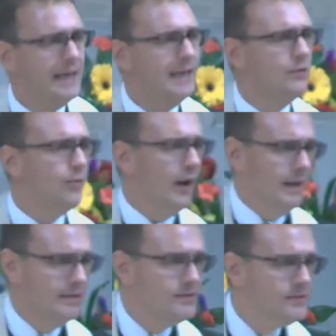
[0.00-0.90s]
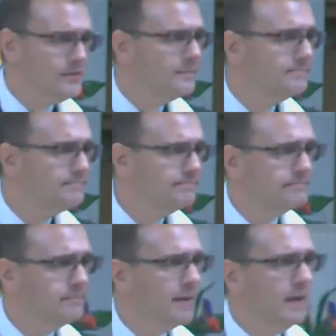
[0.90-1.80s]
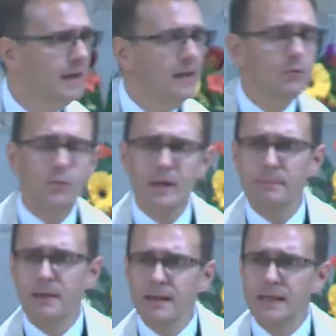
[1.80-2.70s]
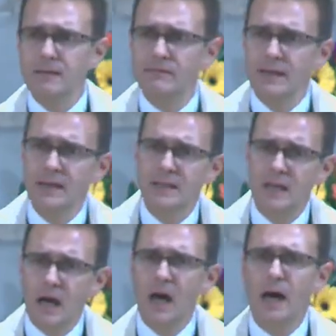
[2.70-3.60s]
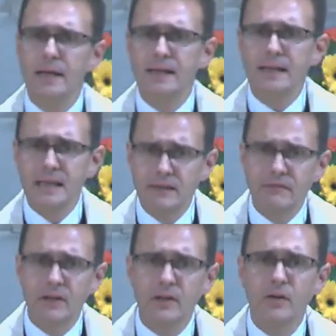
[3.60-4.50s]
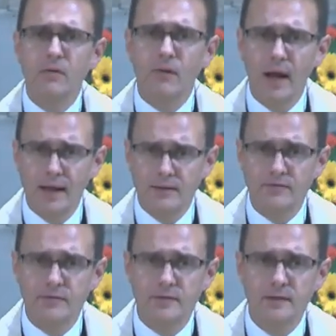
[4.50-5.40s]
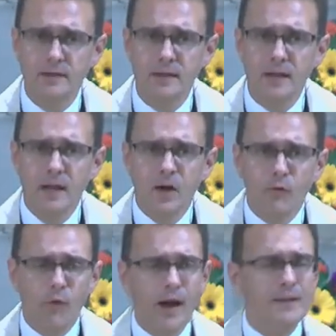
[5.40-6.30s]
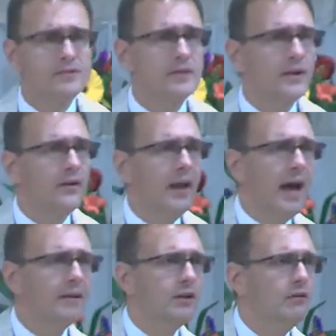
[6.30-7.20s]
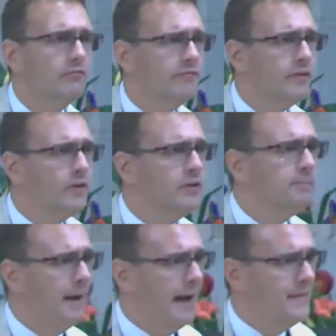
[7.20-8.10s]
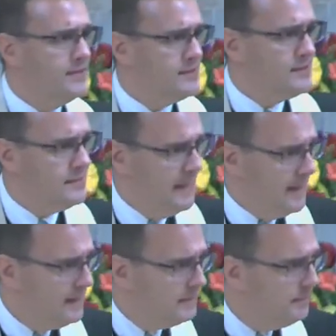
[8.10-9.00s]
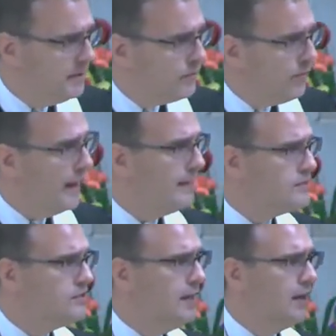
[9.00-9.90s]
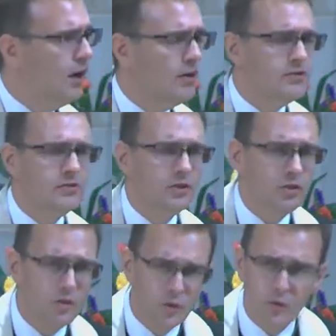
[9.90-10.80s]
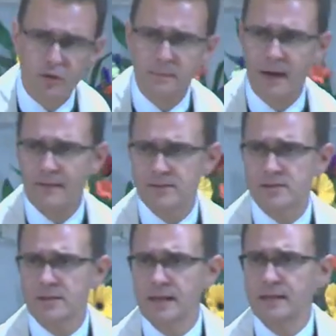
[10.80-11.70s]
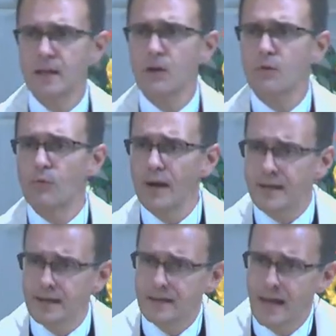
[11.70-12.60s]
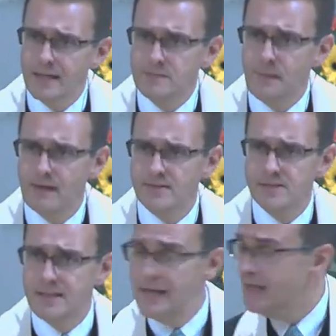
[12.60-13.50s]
in rights. We believe in God-given rights. Rights that are not conferred by the state, but rights that are secured by the state, recognized by the state,